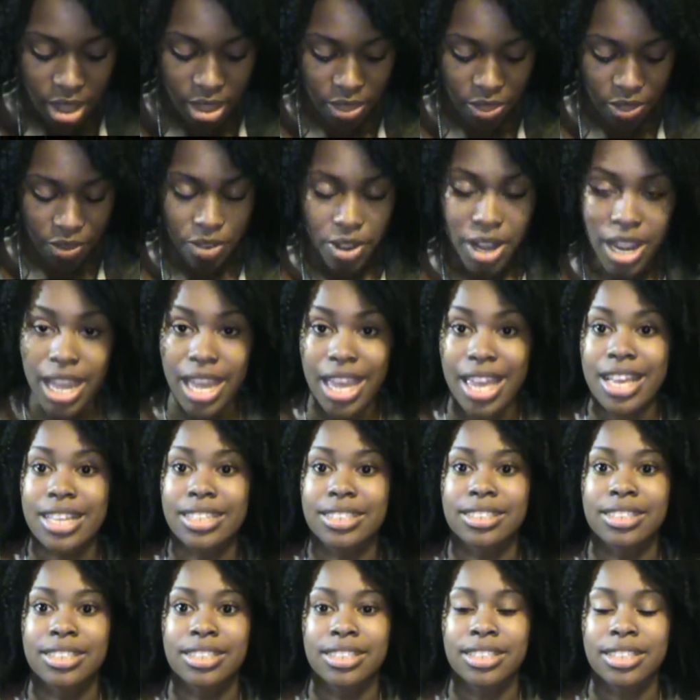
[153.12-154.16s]
3
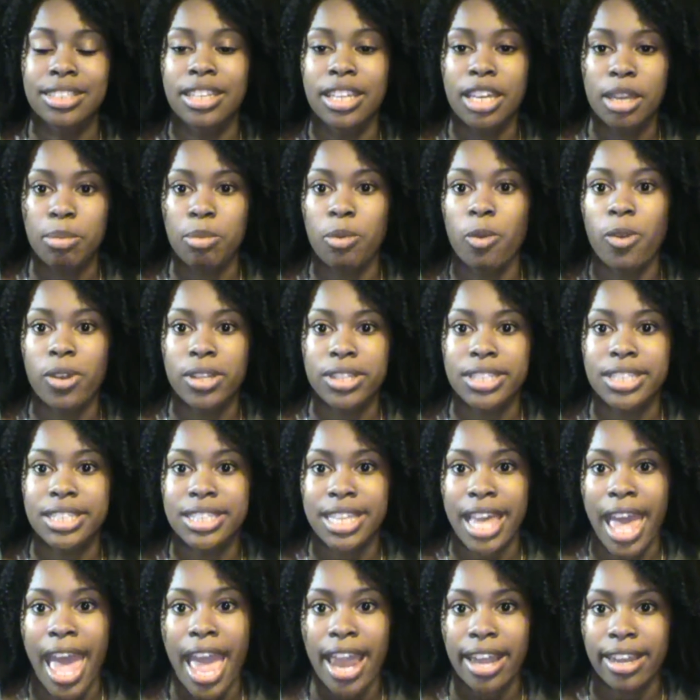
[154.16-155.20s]
is to sleep on
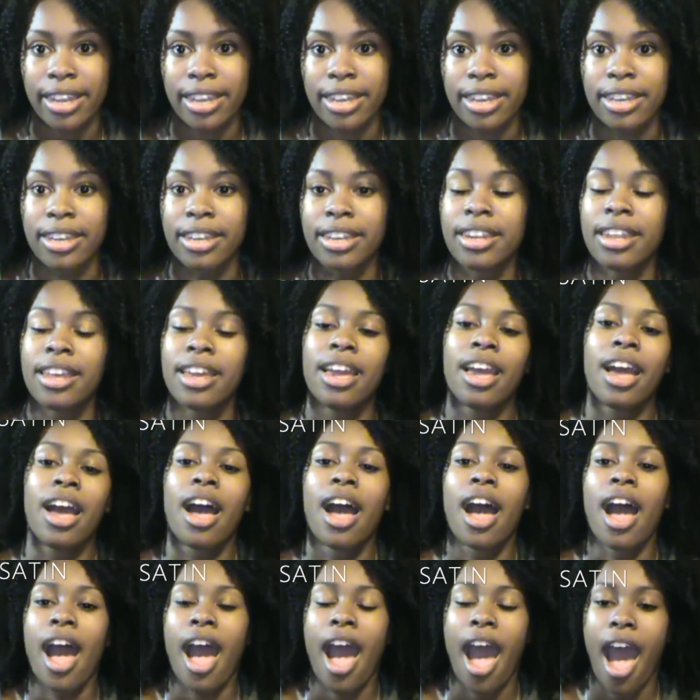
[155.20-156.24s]
satin.
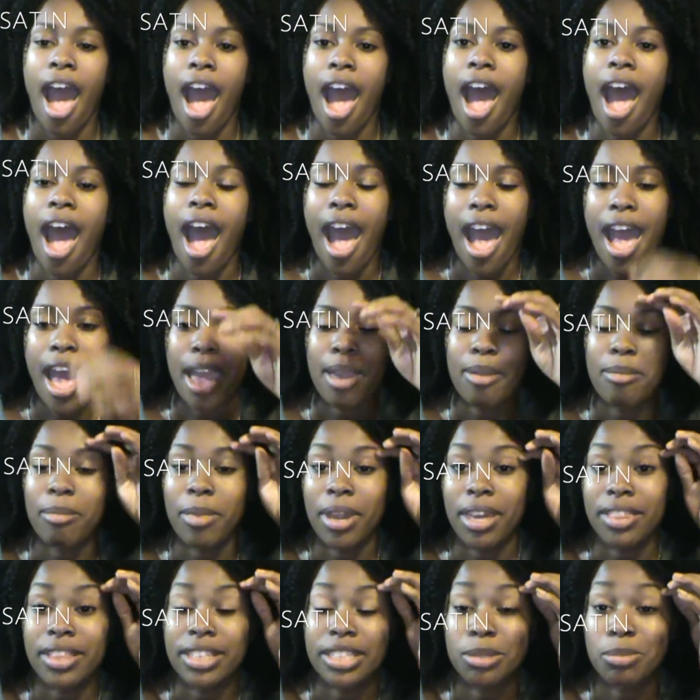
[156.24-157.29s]
I
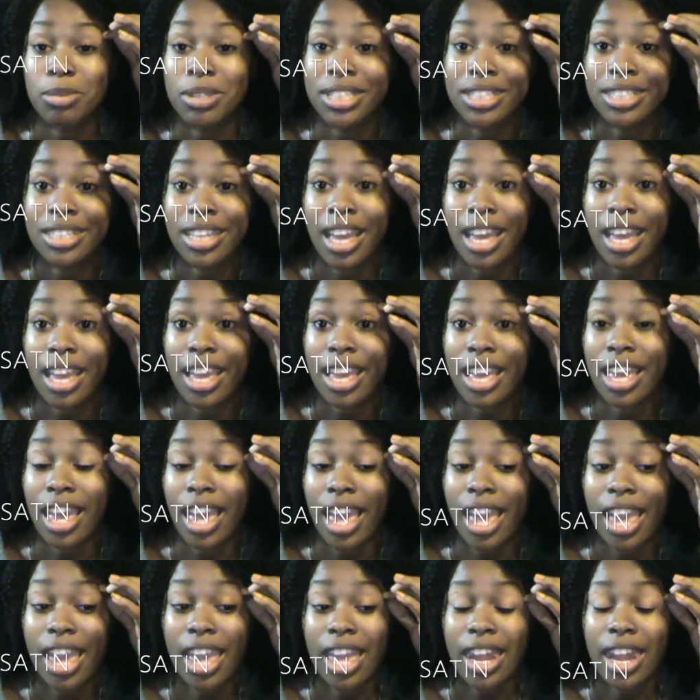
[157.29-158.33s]
made this mistake
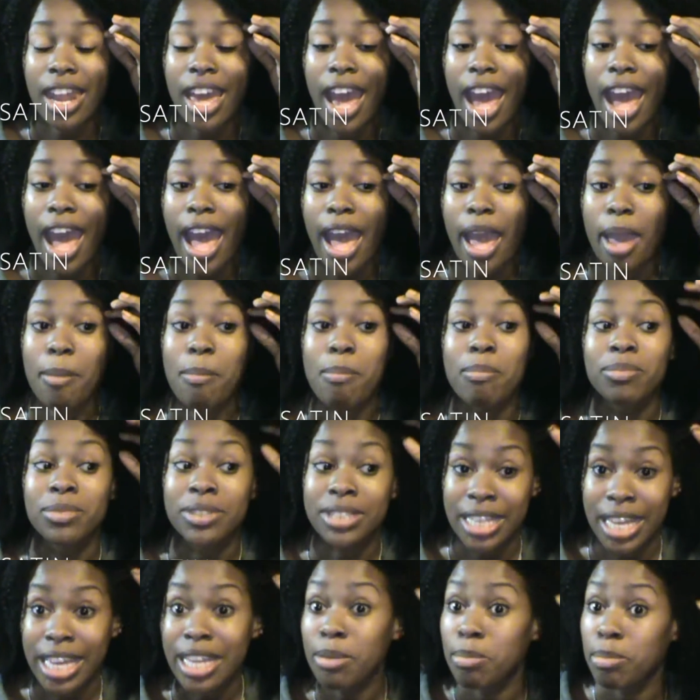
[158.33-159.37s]
and I
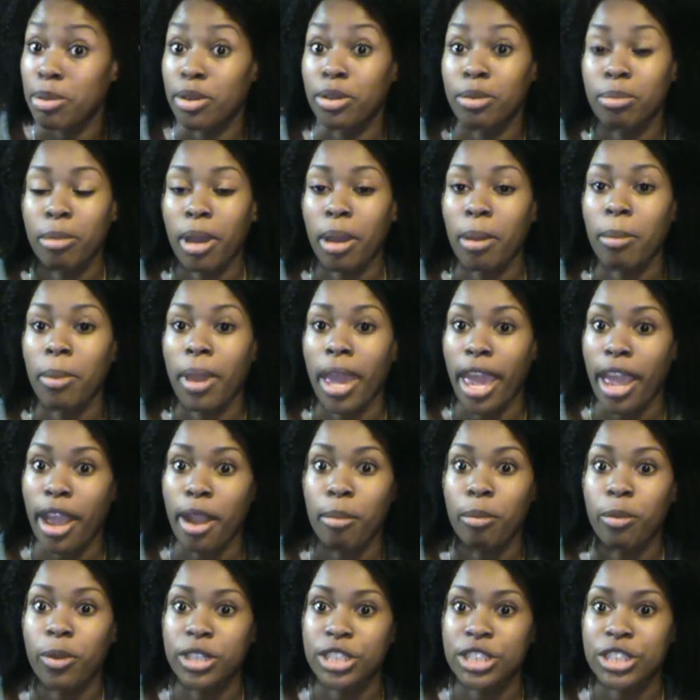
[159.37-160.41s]
did build my hair
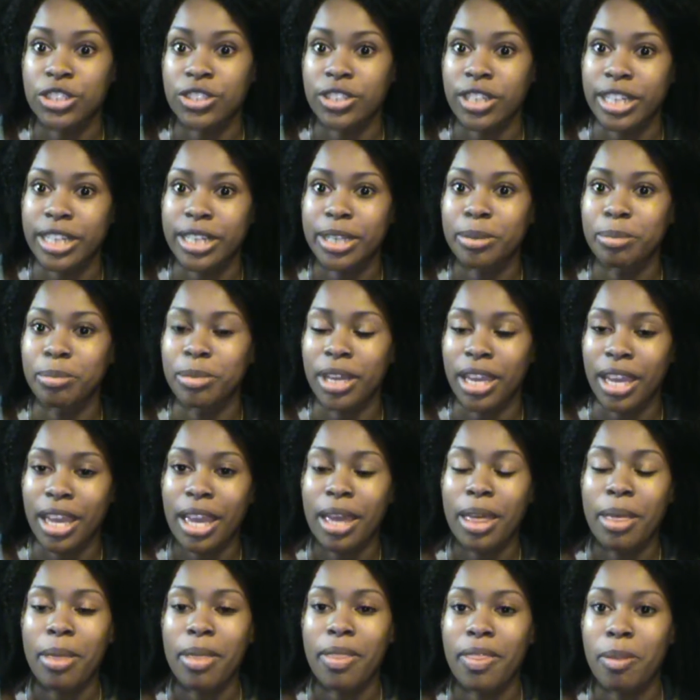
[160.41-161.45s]
moisture up
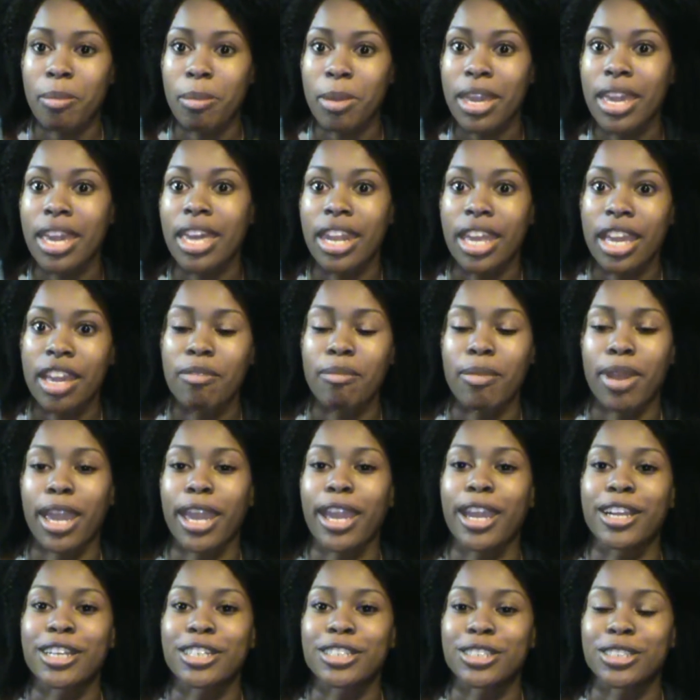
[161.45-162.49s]
in the beginning of my
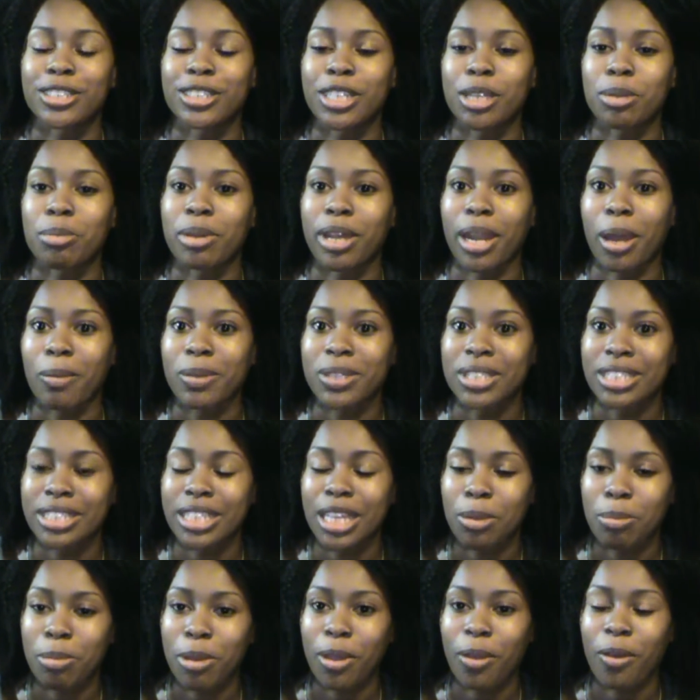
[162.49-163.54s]
hair journey, but I was
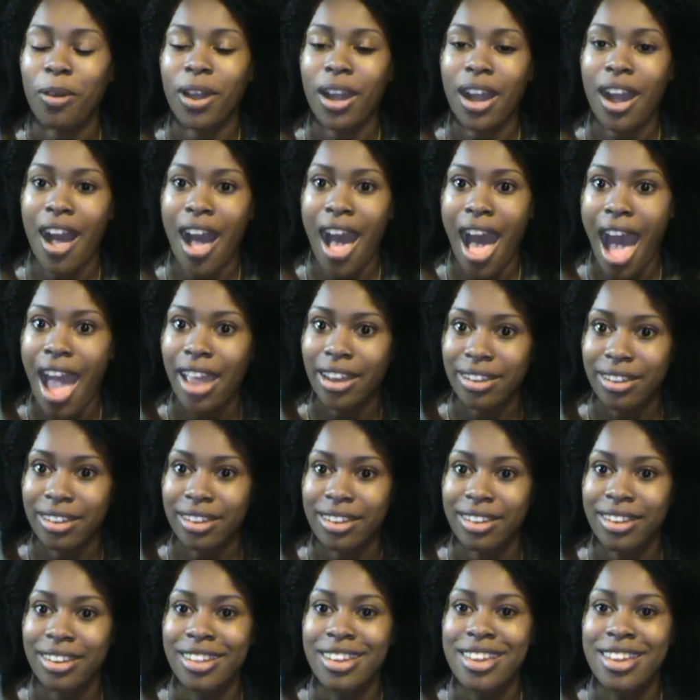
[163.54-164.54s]
sleeping on cotton,